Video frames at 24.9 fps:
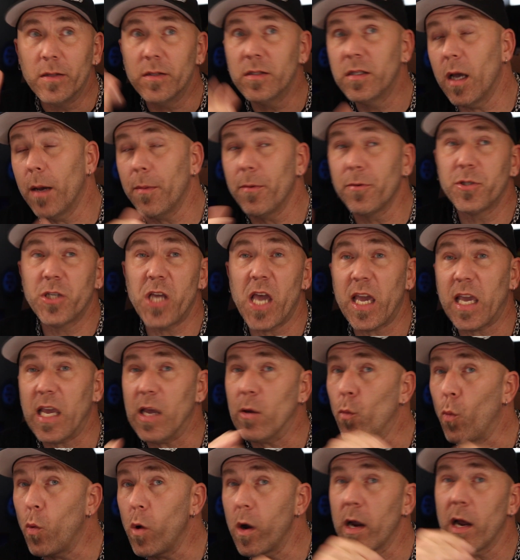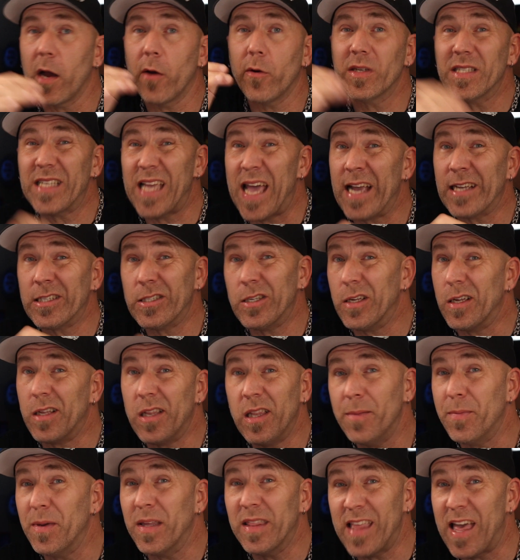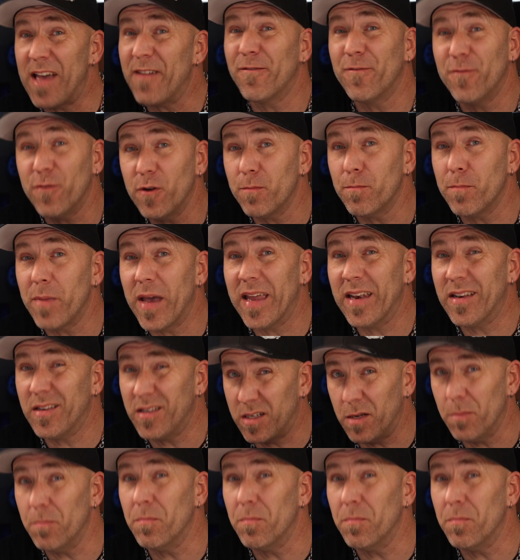double checking where I was actually clipping that footbed to